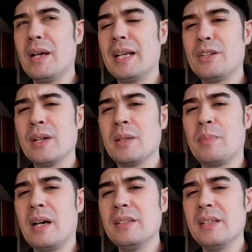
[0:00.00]
I got a direct
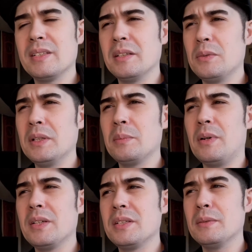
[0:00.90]
deposit. I was like, direct
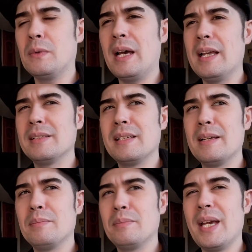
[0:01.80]
deposit? Why? It's
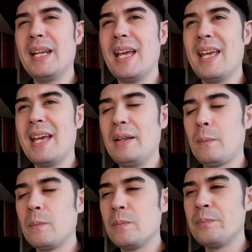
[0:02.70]
not payday
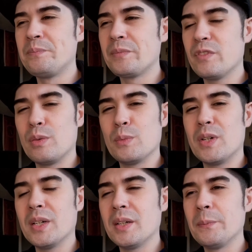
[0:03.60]
yet from
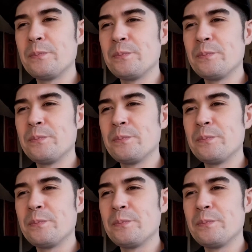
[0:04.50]
work.